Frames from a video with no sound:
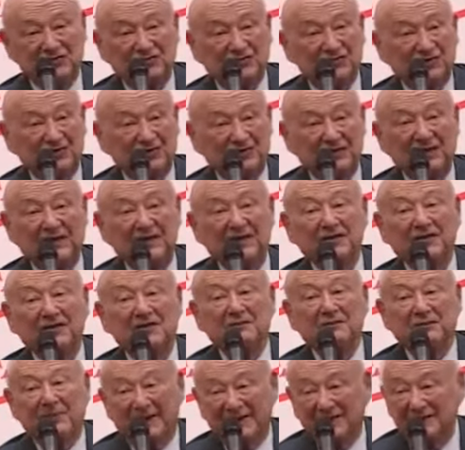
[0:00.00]
Israel,
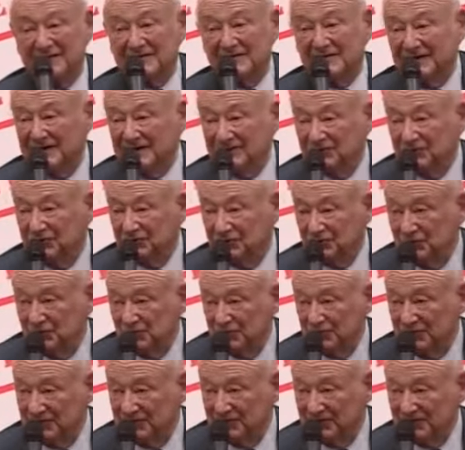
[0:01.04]
the best they'll
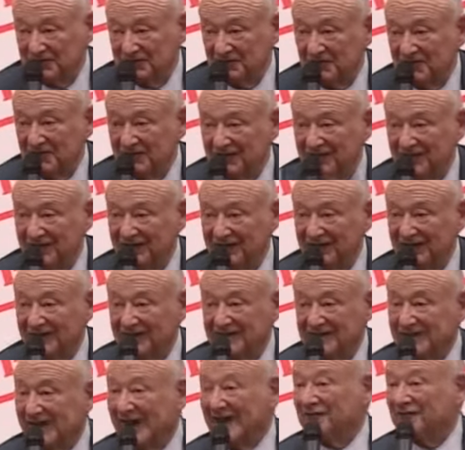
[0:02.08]
do is
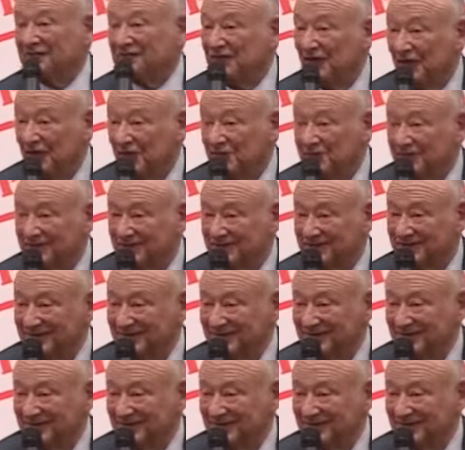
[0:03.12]
not vote.